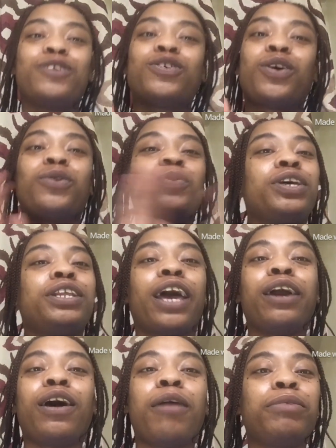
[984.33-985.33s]
So,
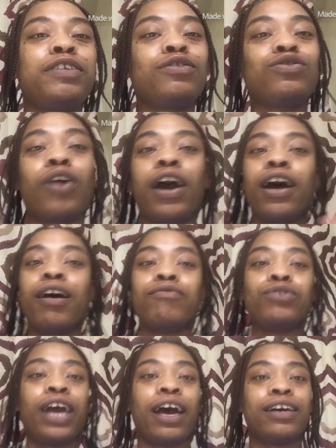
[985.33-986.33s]
like, comment,
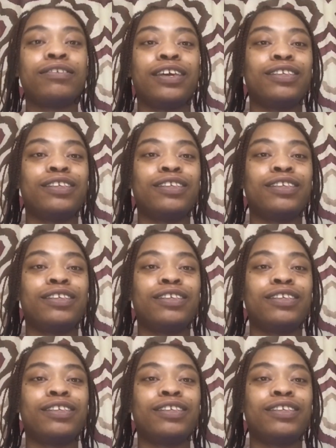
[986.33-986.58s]
subscribe, guys.